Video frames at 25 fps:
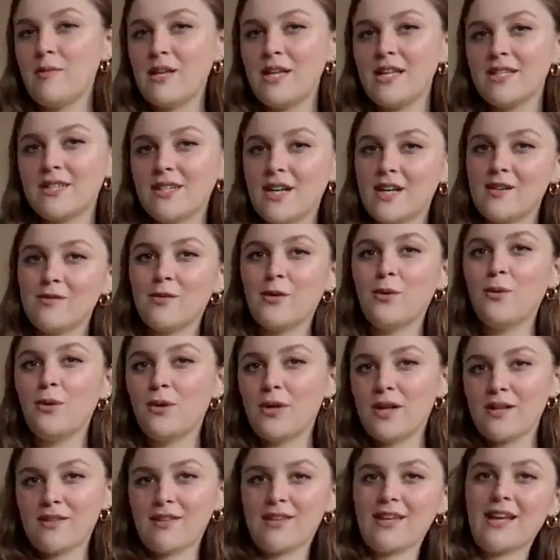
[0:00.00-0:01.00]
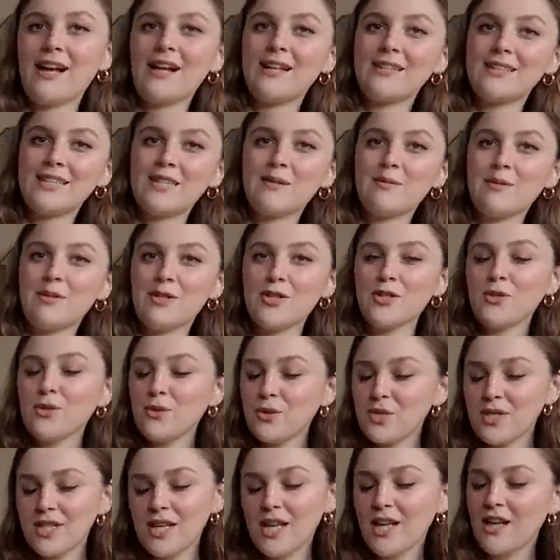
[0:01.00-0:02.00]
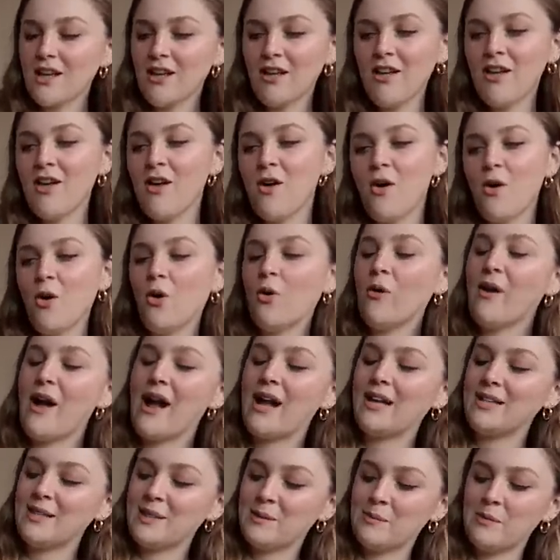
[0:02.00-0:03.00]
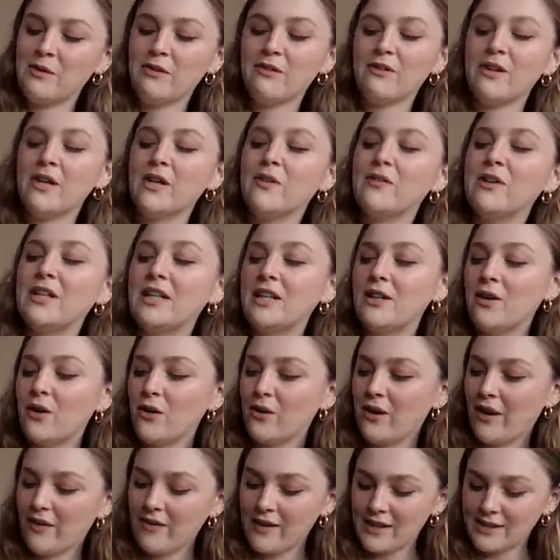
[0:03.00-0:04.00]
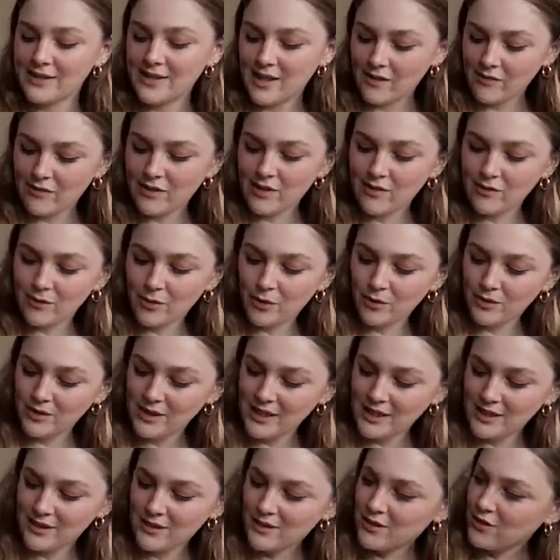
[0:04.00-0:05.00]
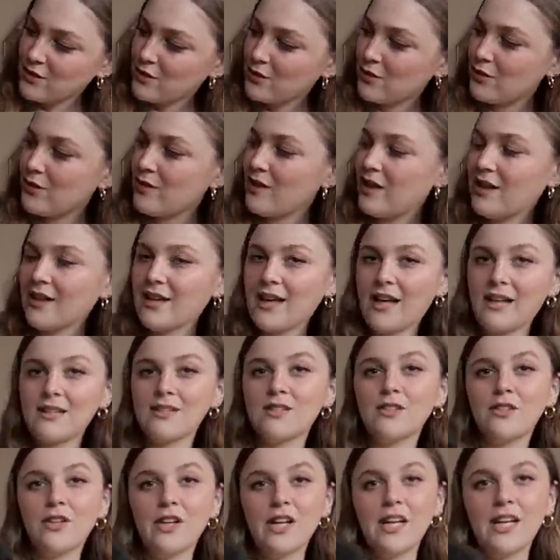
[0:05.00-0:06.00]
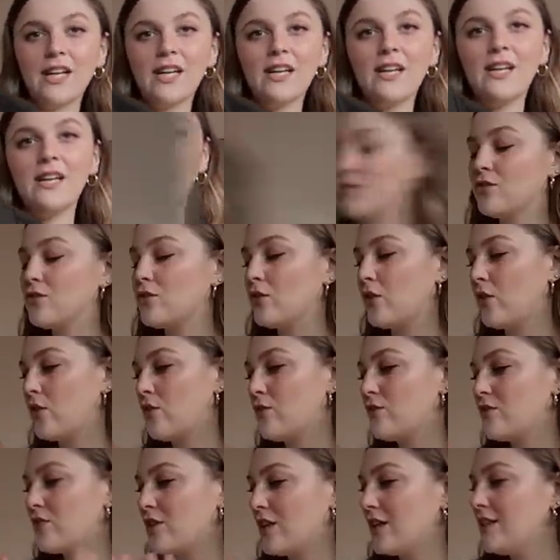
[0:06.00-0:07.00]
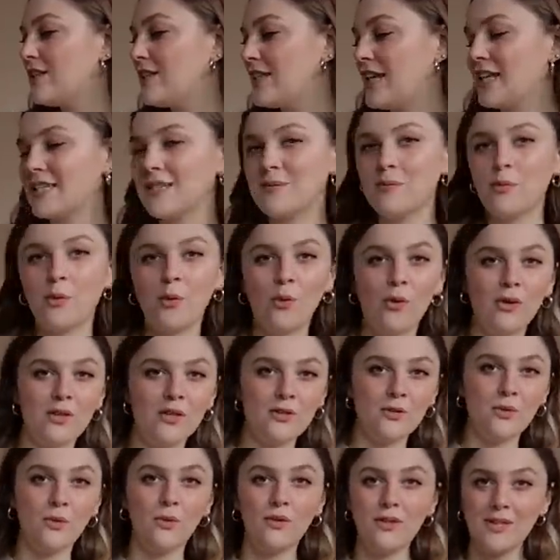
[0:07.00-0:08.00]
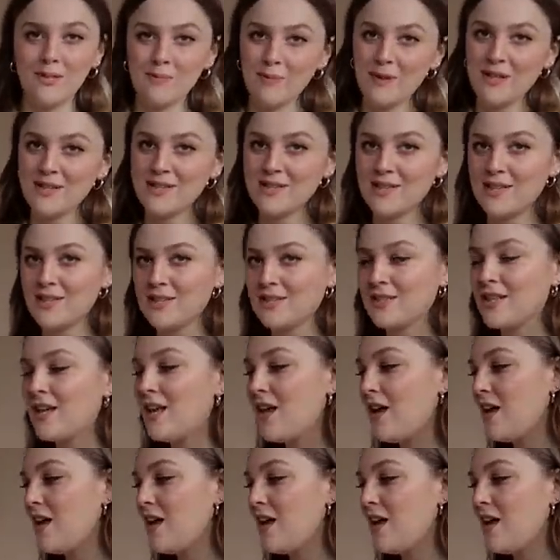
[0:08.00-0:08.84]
me, it's kind of all or nothing. It has to be shorter, or it has to be really, really long, and this definitely falls into that category. So just as important as all these pieces